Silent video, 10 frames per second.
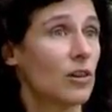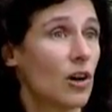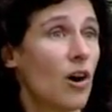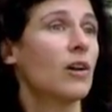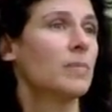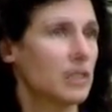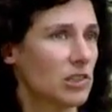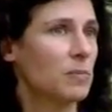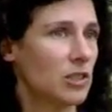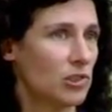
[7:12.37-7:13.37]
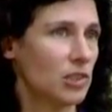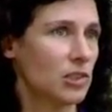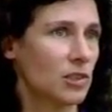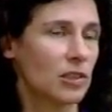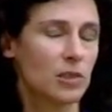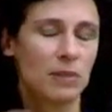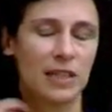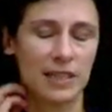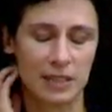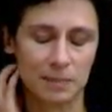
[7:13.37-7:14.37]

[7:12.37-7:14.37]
harming species on this planet.